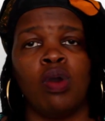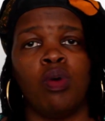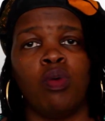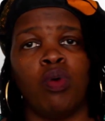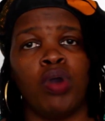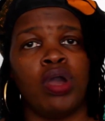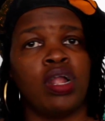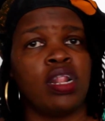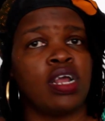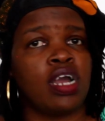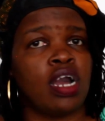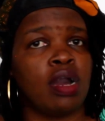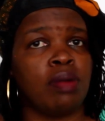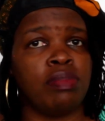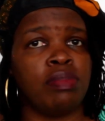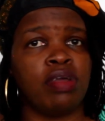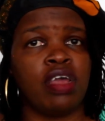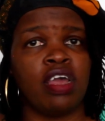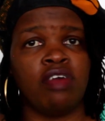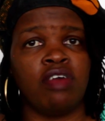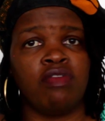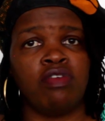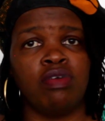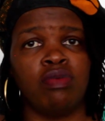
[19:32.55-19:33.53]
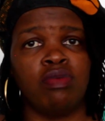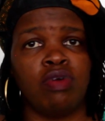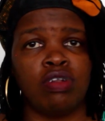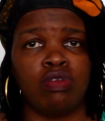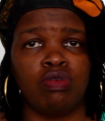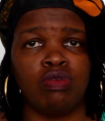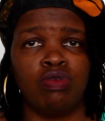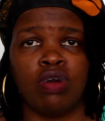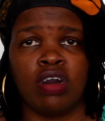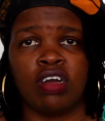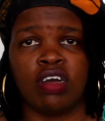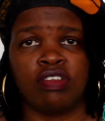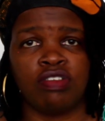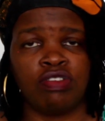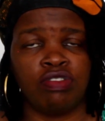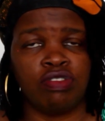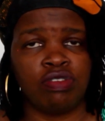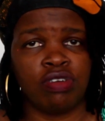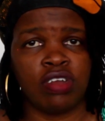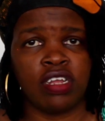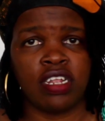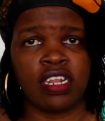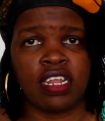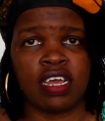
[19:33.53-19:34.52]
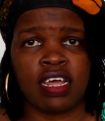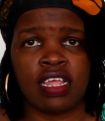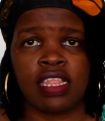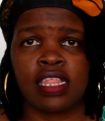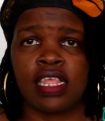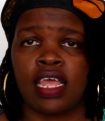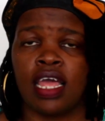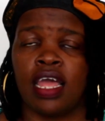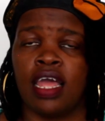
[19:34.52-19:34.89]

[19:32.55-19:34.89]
Welcome everyone who has joined us,